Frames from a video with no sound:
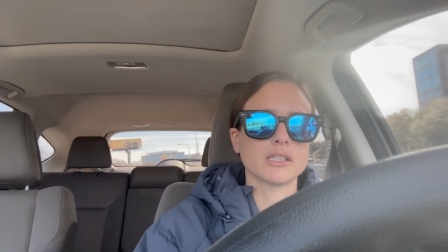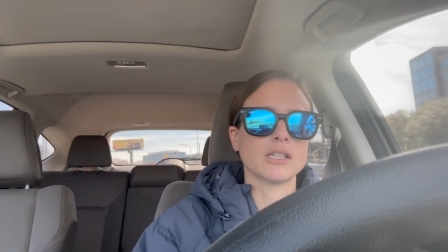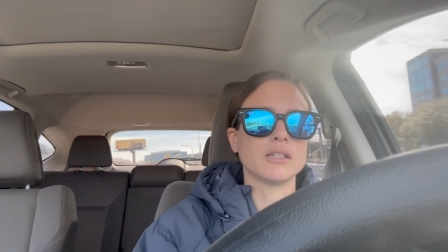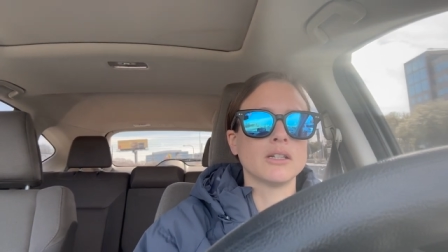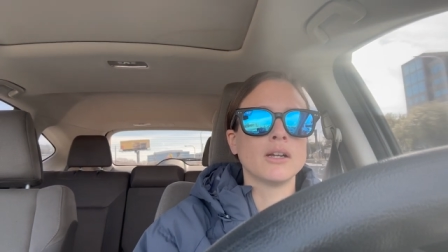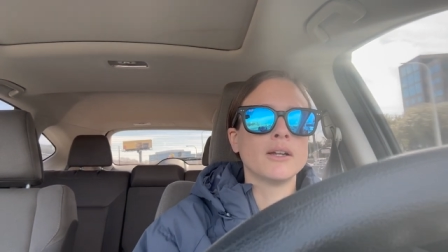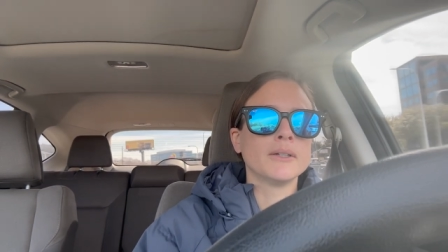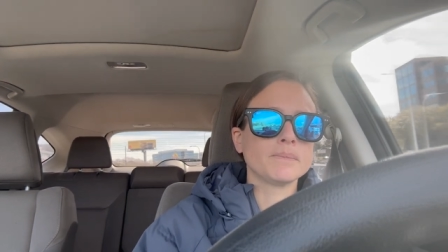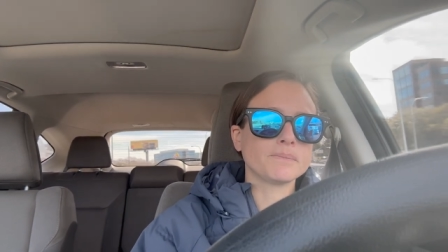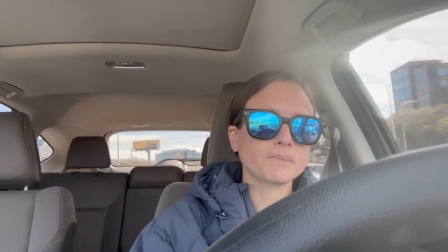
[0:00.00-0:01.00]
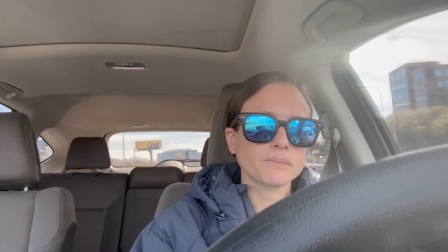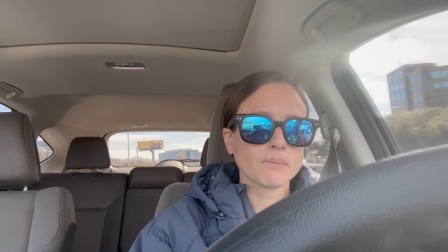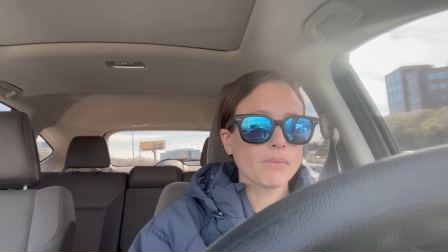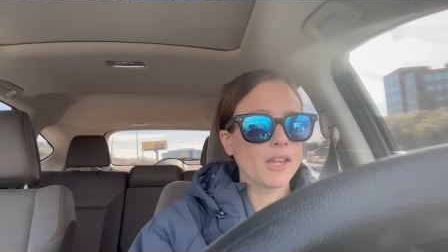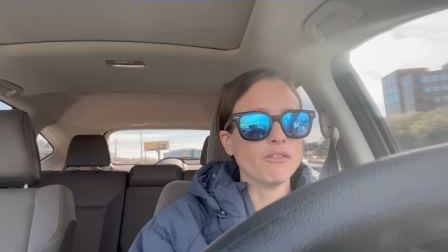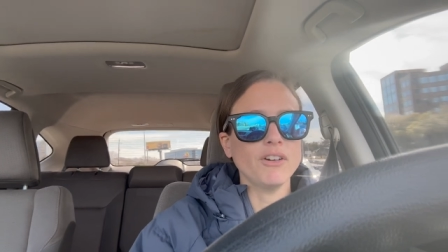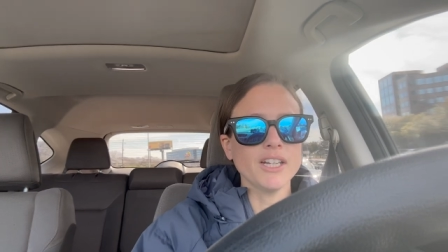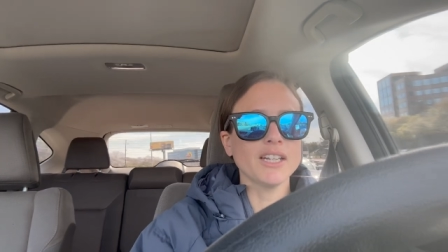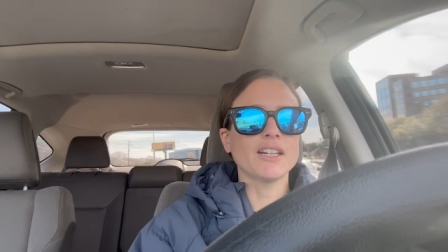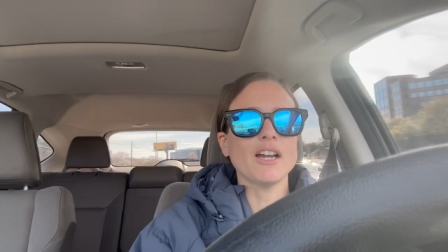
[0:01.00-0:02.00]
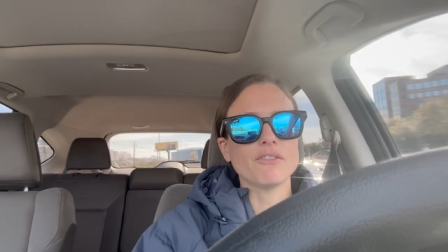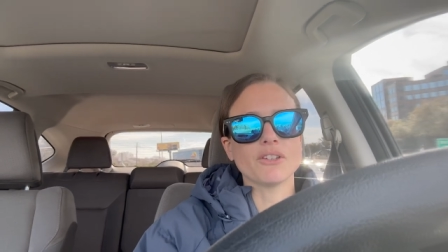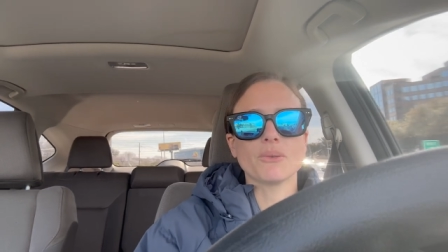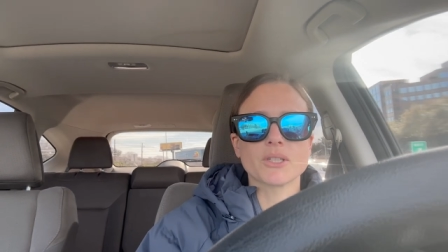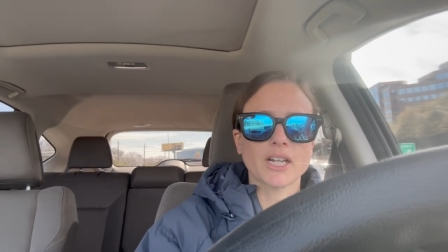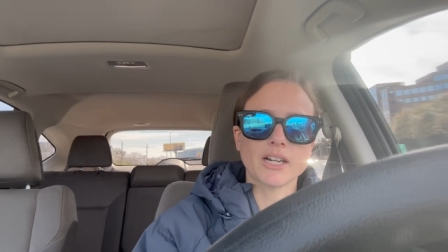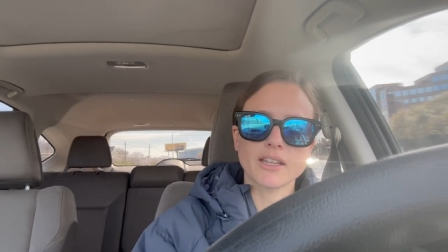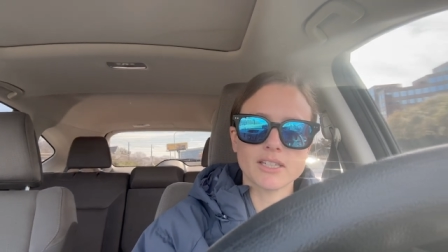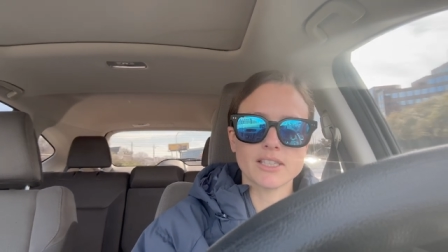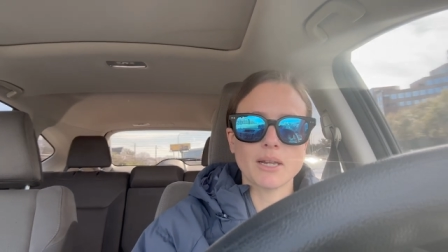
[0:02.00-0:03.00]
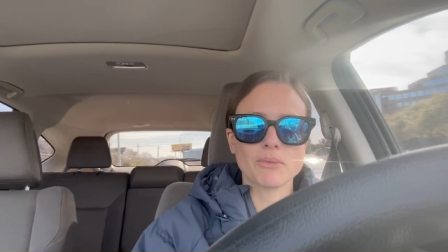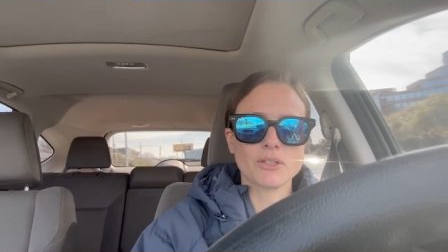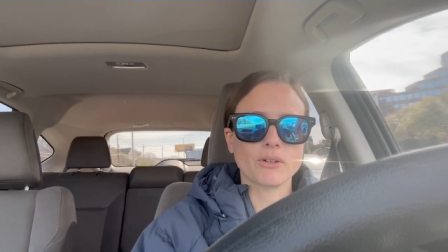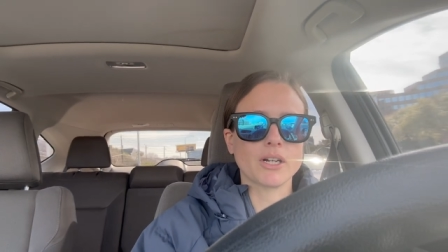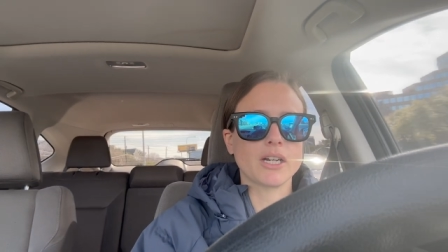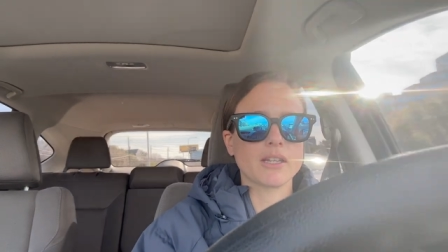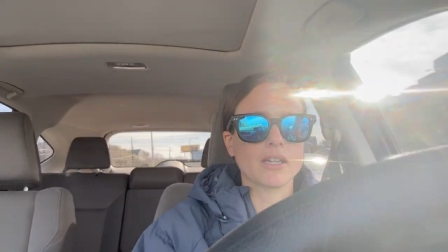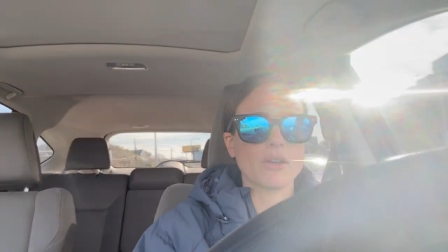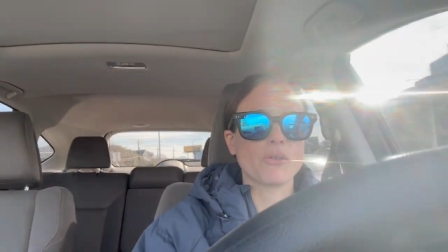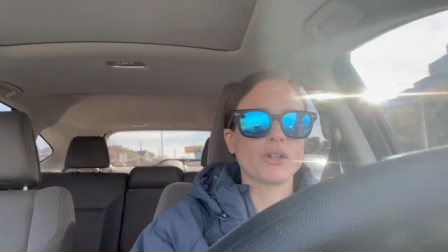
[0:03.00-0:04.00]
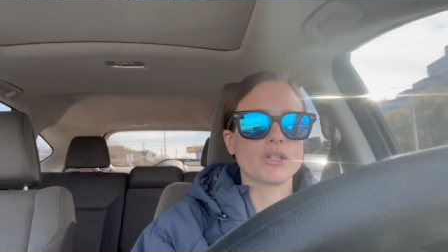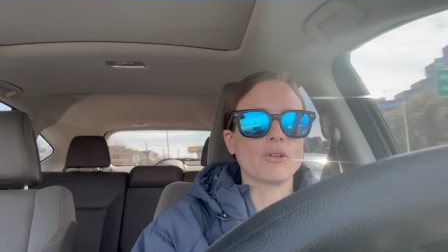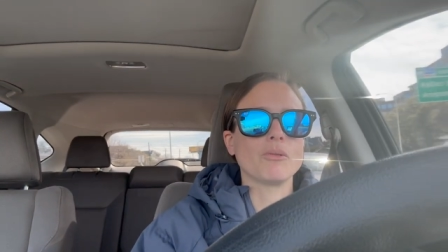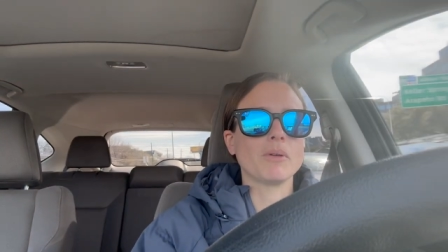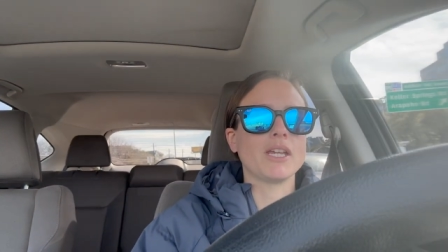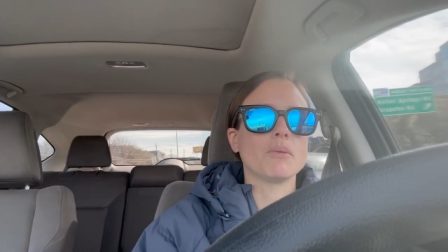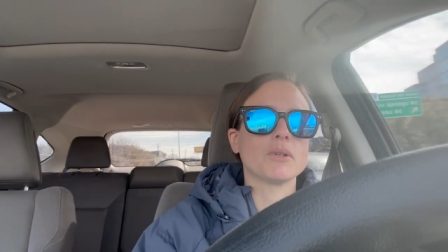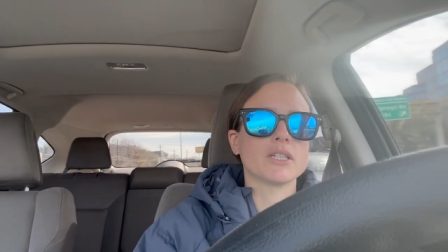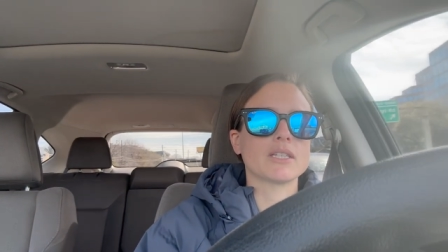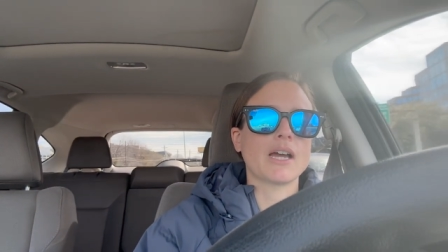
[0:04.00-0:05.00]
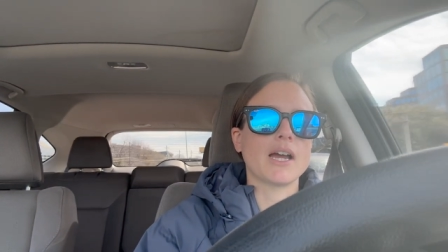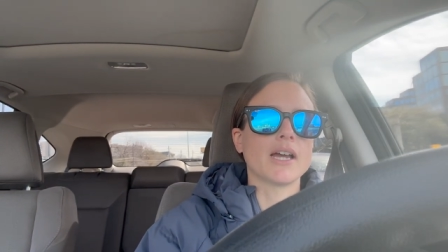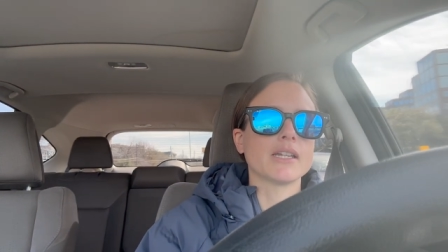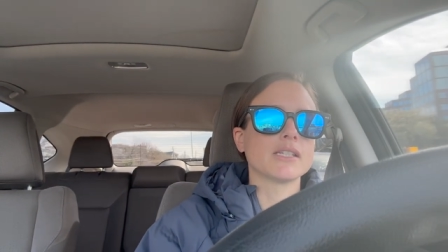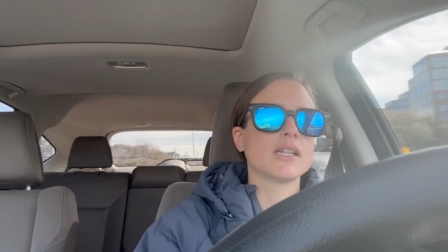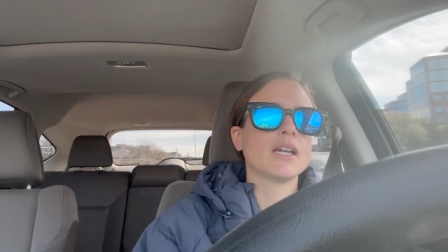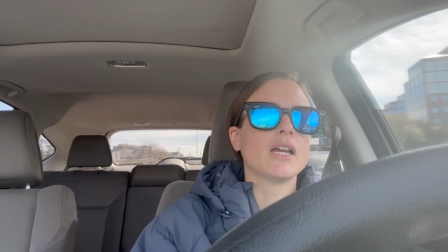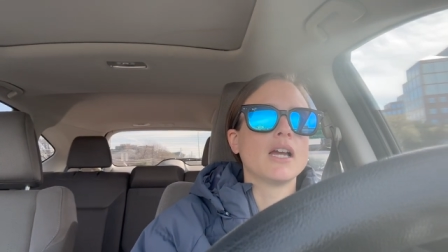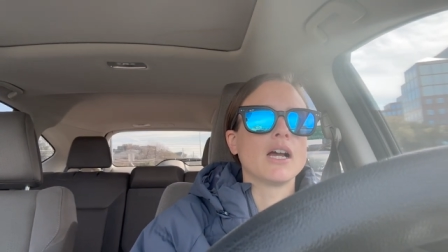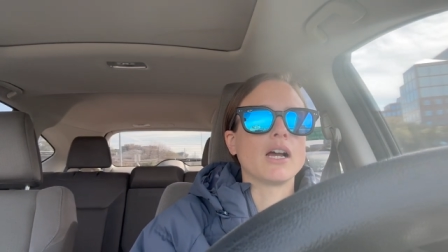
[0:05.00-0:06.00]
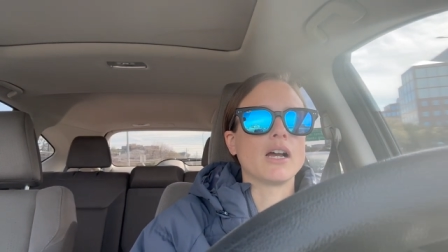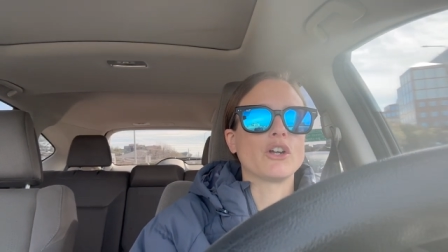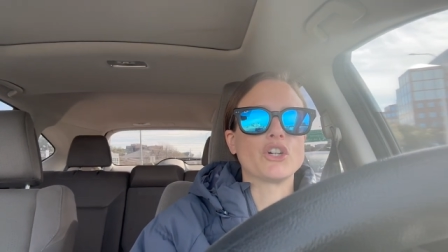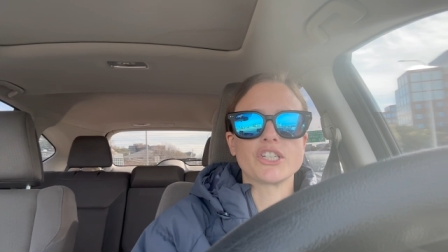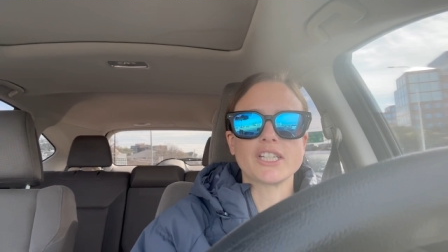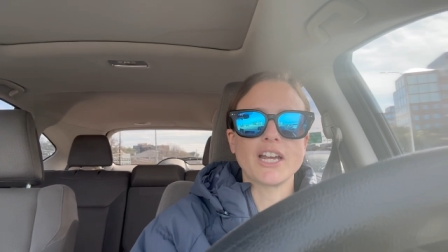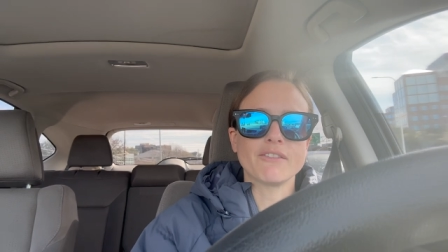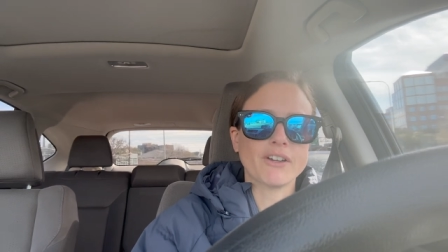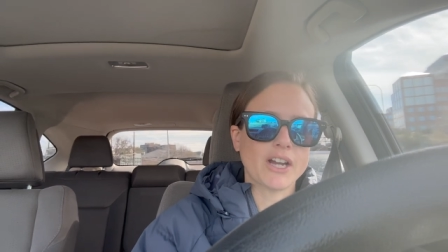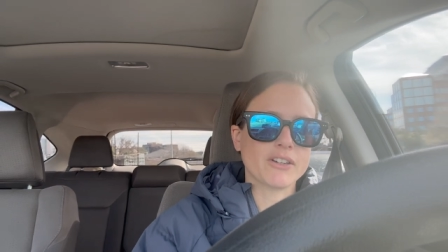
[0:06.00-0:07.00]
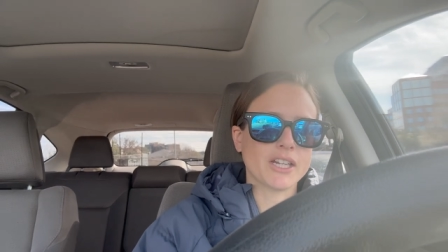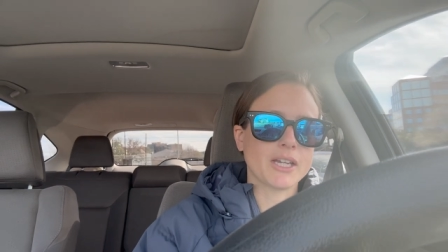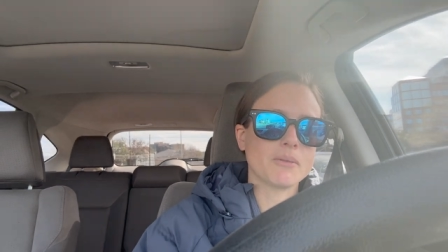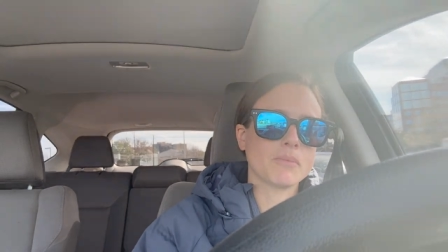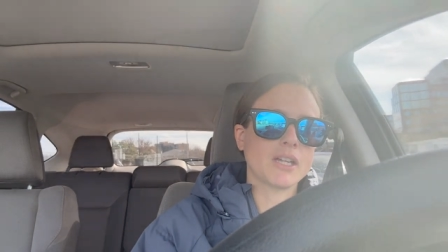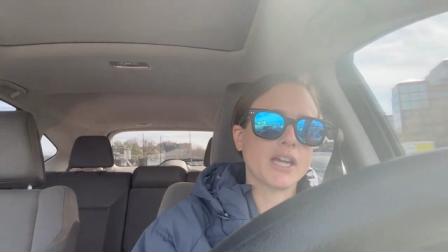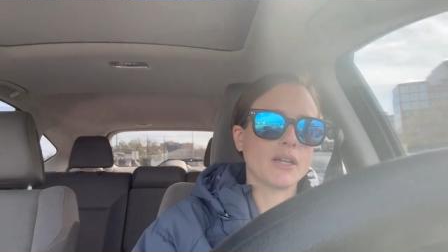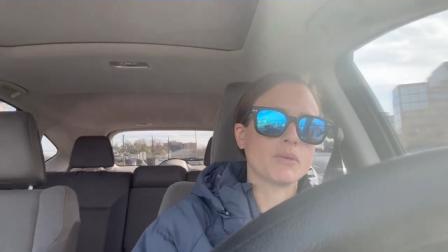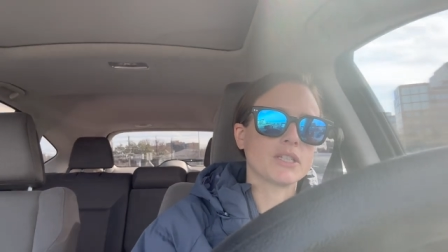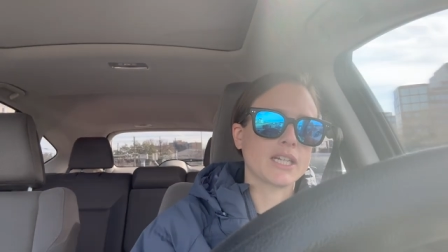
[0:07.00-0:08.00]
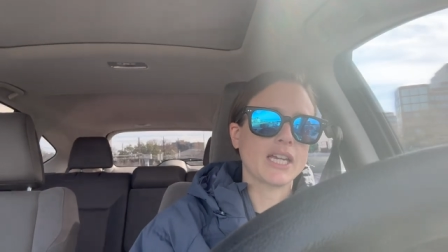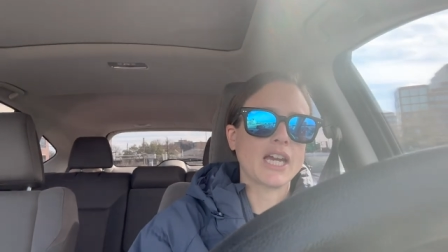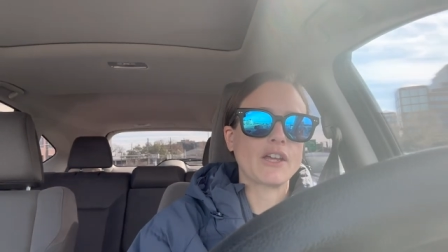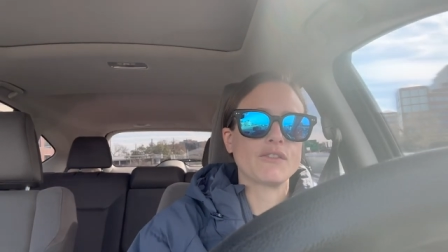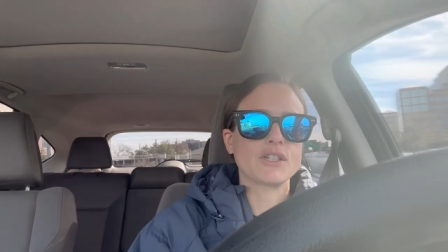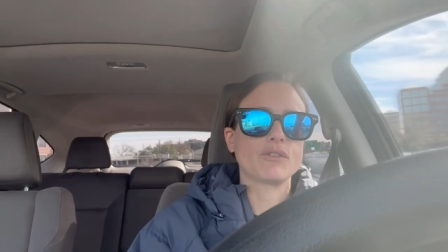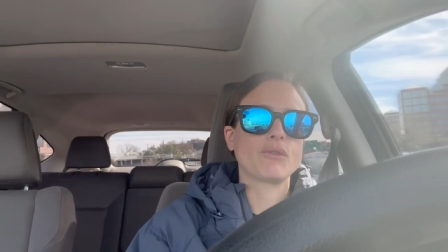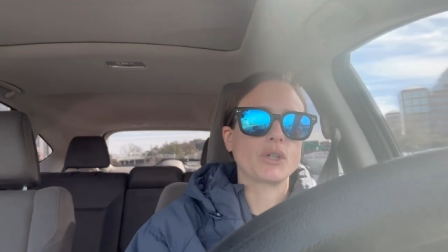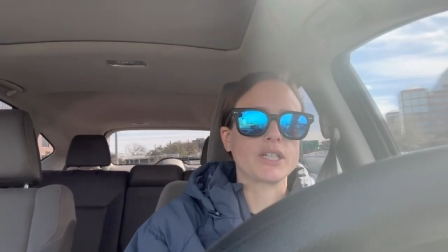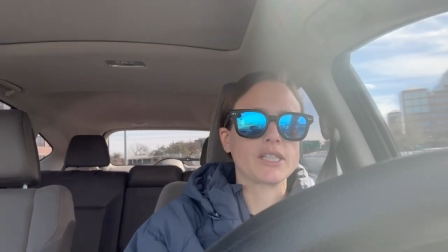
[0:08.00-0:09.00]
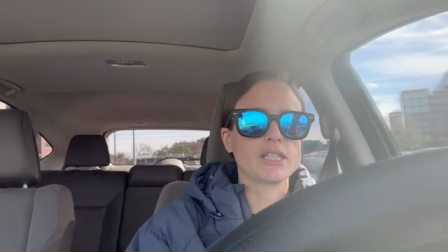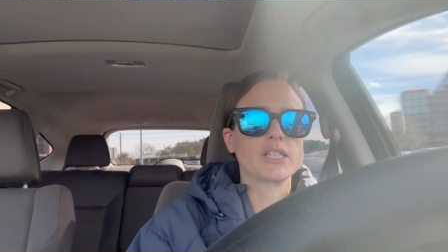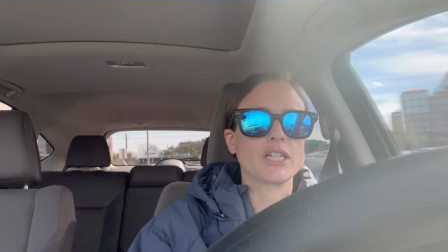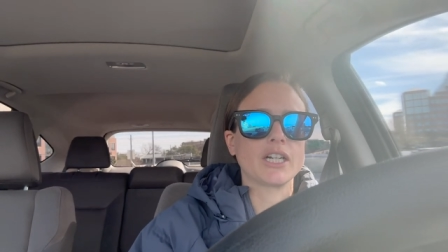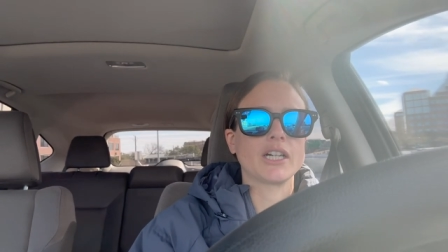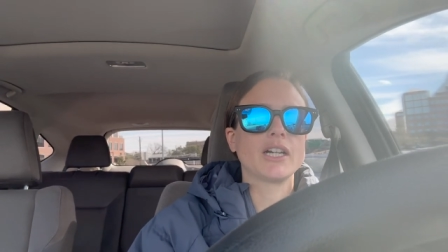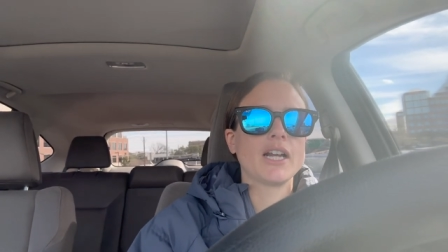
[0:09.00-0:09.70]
And funny enough, it was kind of the same story the owner told me was that uh, her son found him and it was a gift for his sister